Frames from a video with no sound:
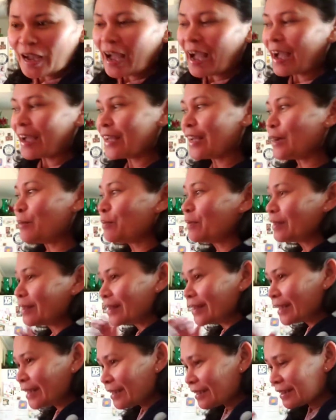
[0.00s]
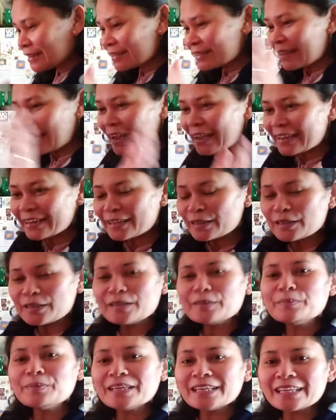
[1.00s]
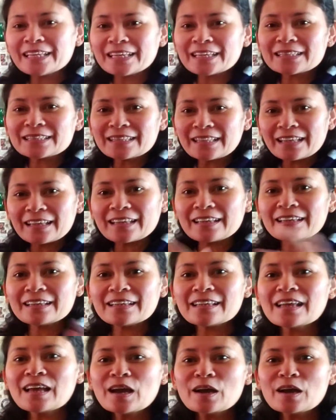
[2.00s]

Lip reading: I have little tiny bitty thing,